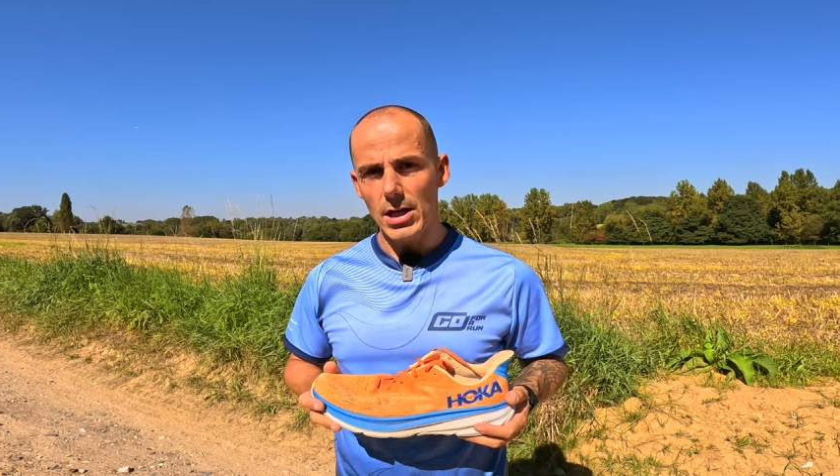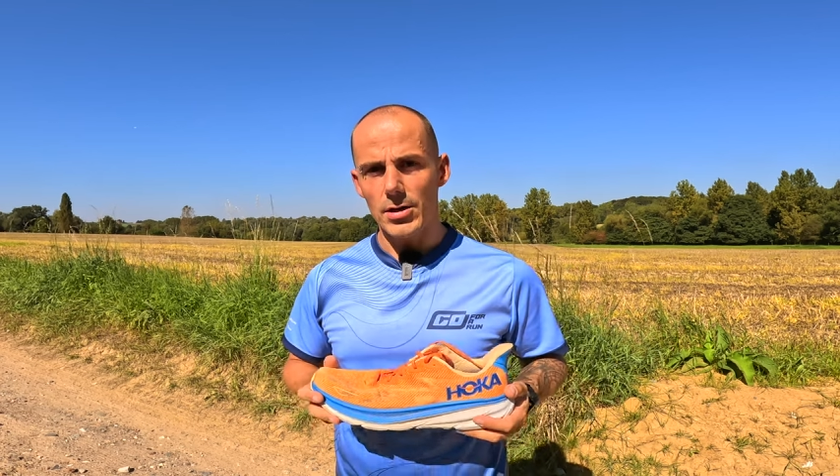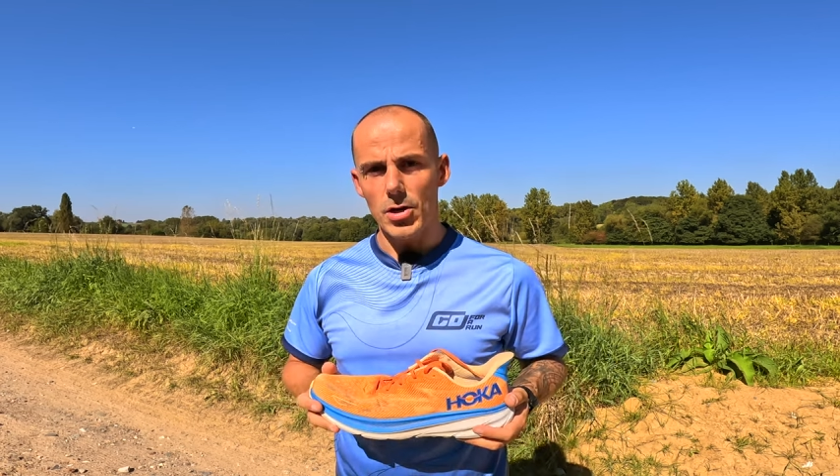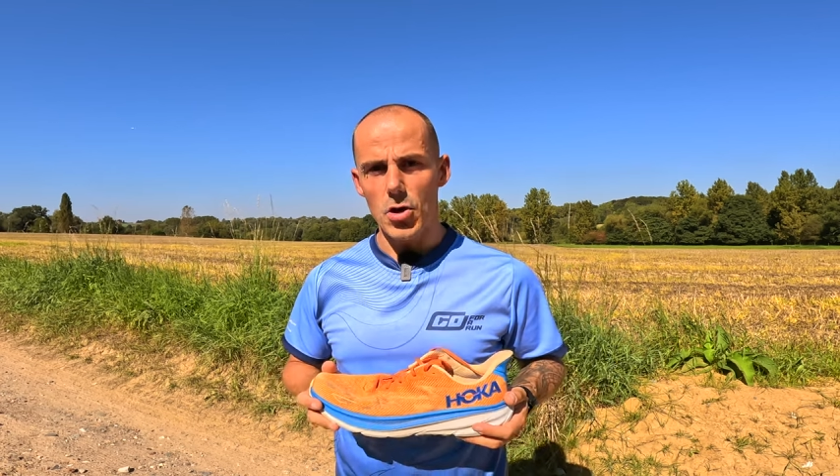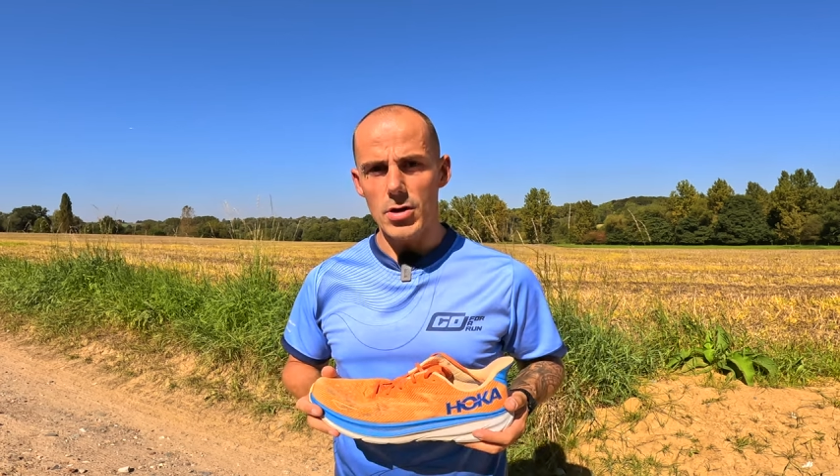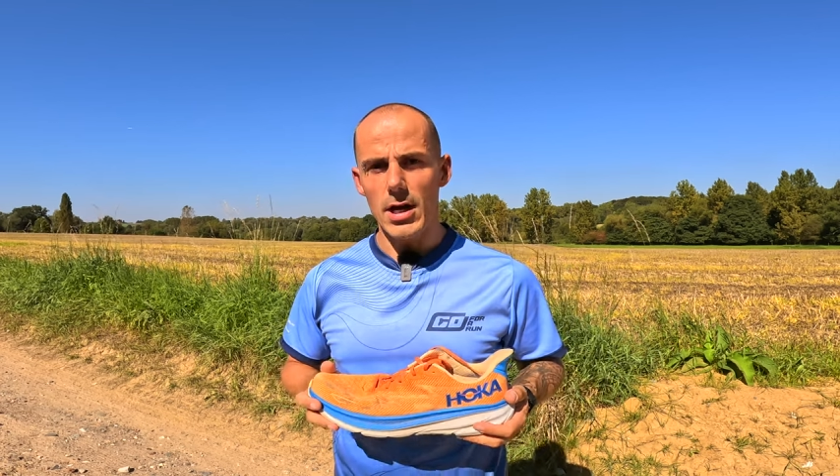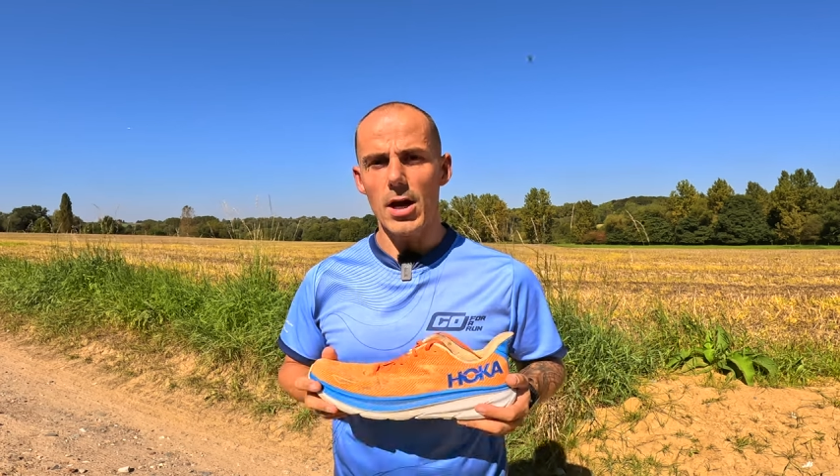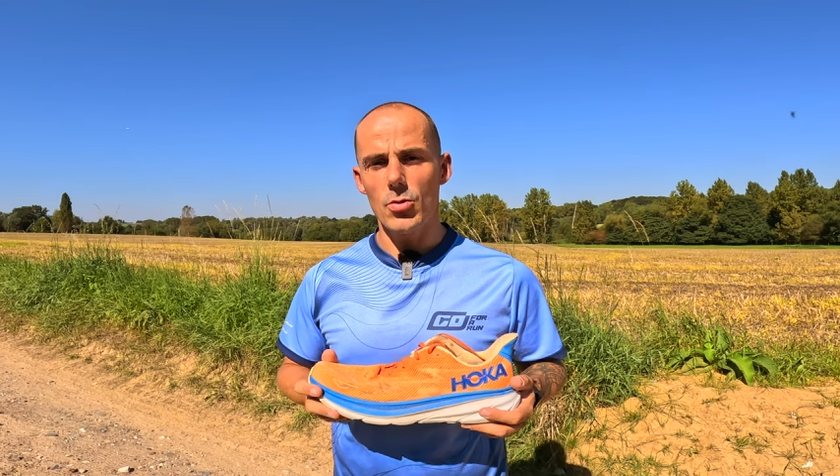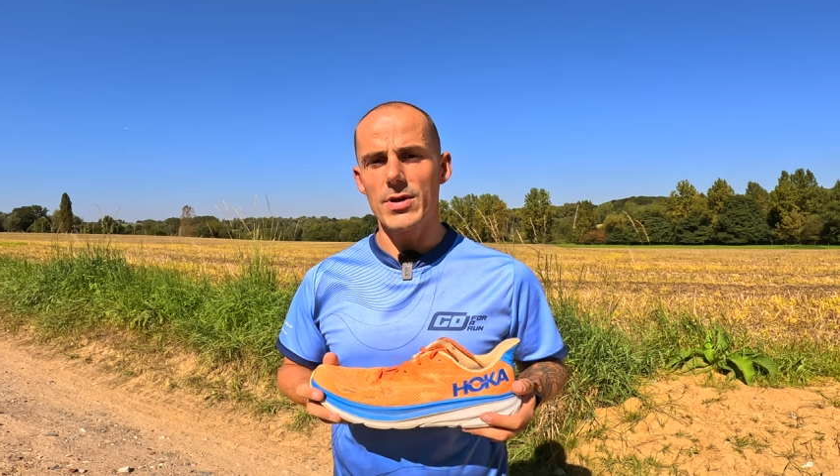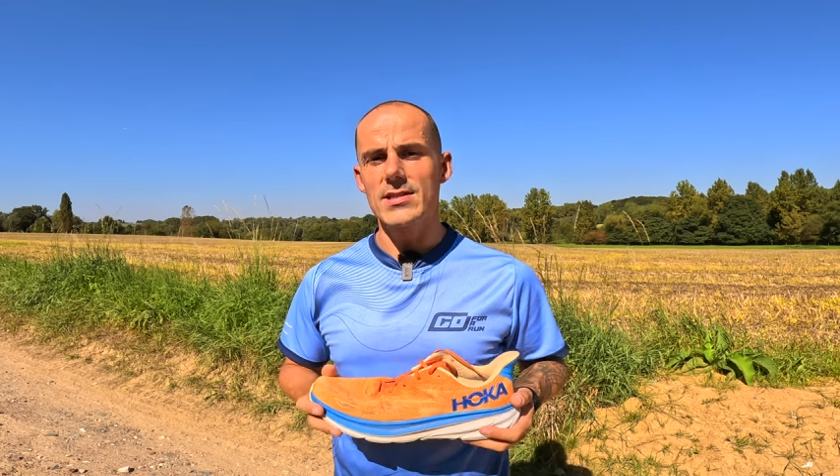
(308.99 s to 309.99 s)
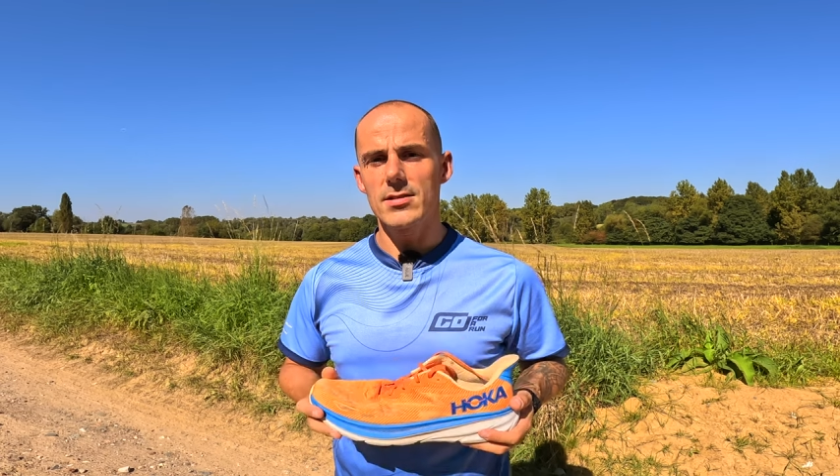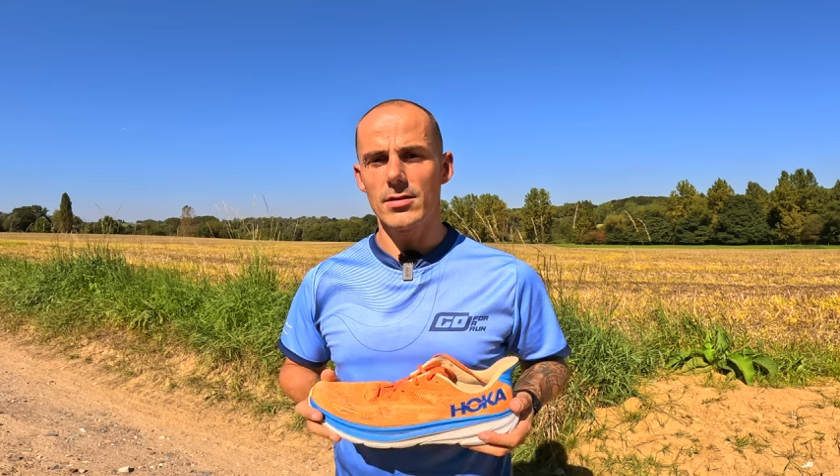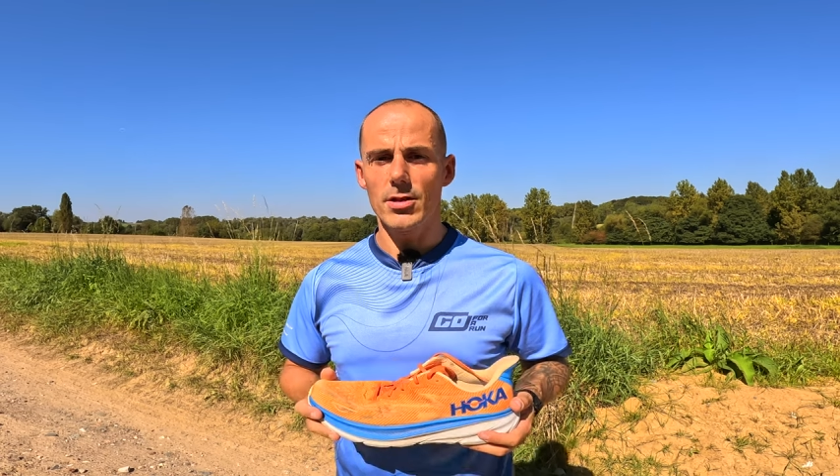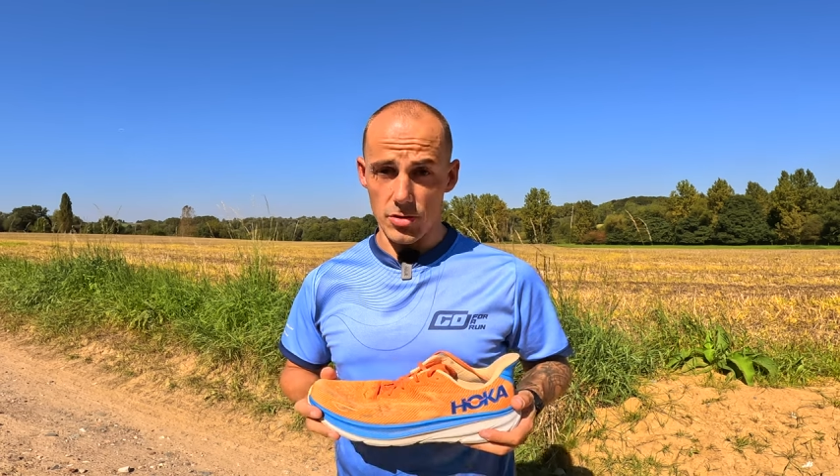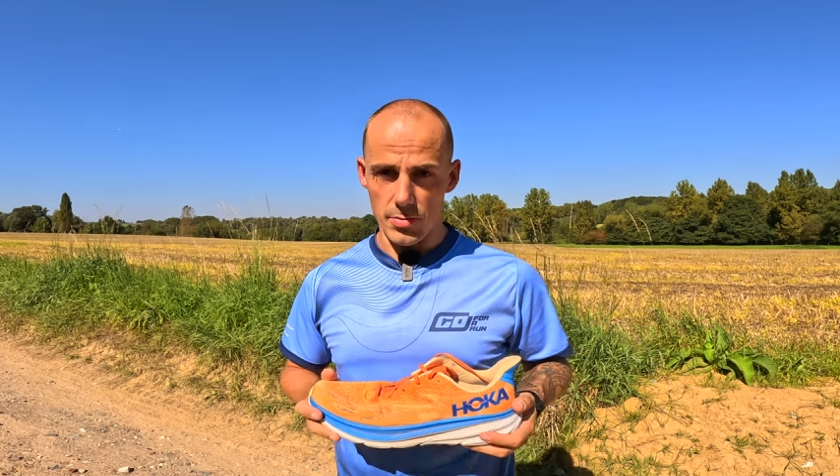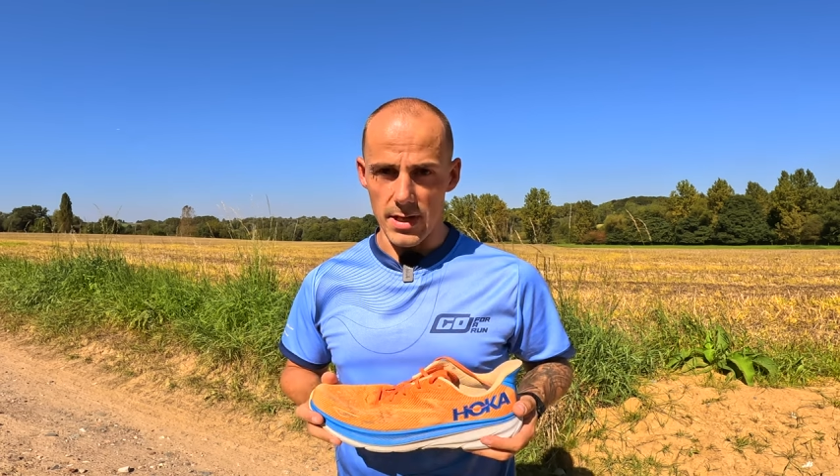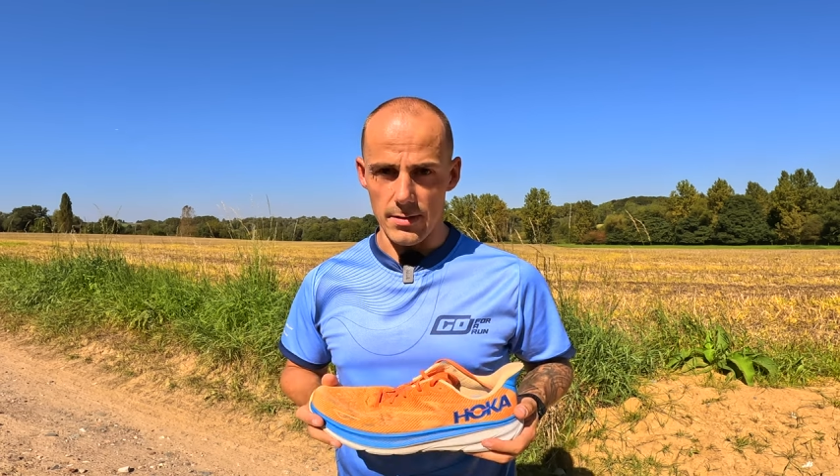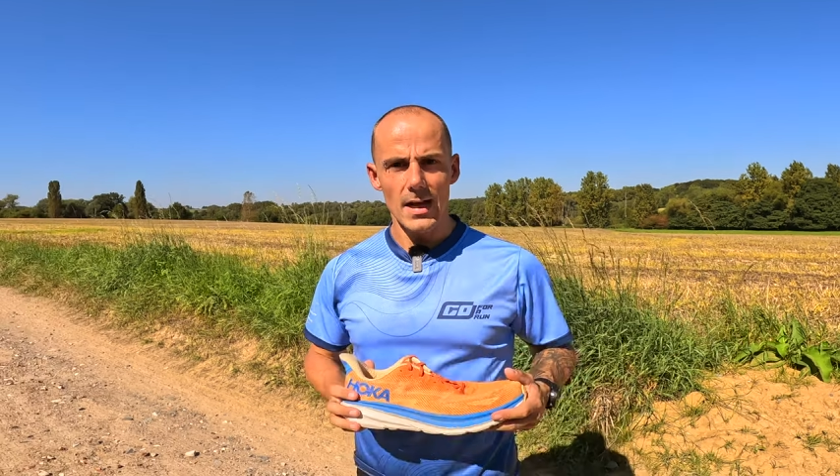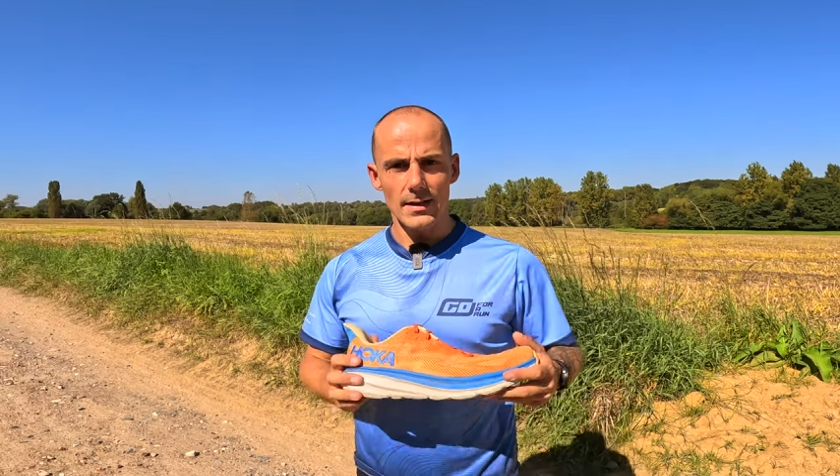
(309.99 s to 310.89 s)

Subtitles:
the Hoka Rincon 3.